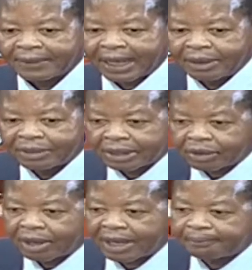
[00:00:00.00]
I would
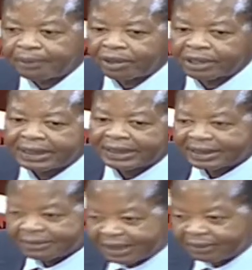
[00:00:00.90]
call upon
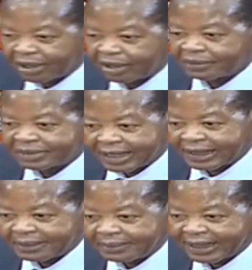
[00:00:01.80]
in the memory of Mzee
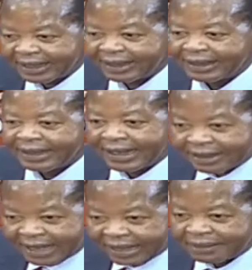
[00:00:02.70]
Kibaki.
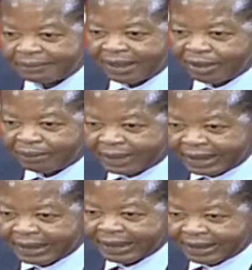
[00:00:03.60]
Let that BOB,
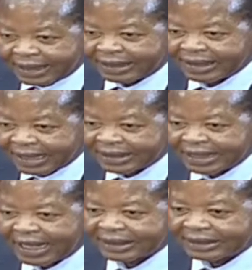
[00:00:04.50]
let
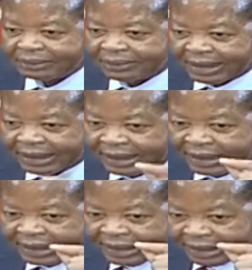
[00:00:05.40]
that act be
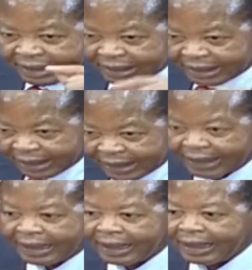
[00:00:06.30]
uh,
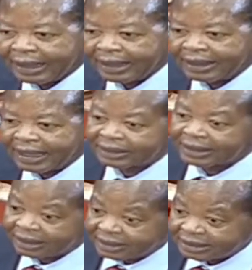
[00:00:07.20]
uh,
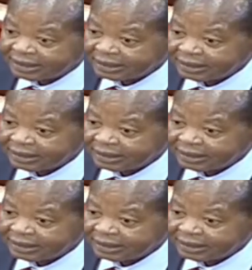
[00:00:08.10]
enacted